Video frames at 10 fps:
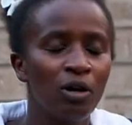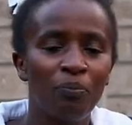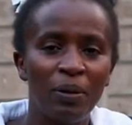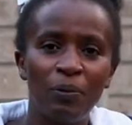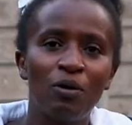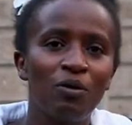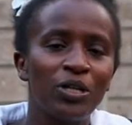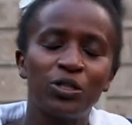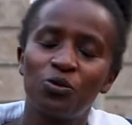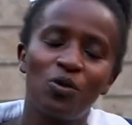people who are
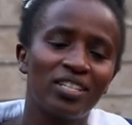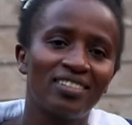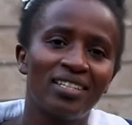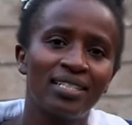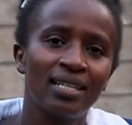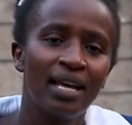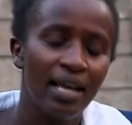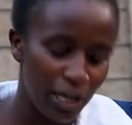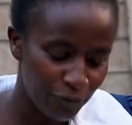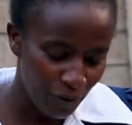going to watch this
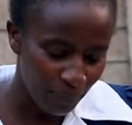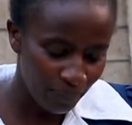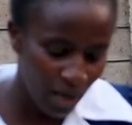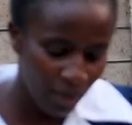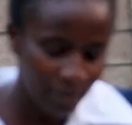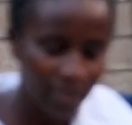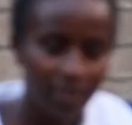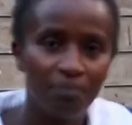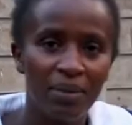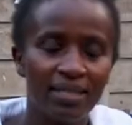
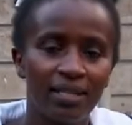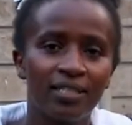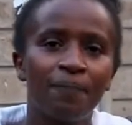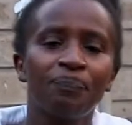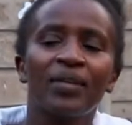this message.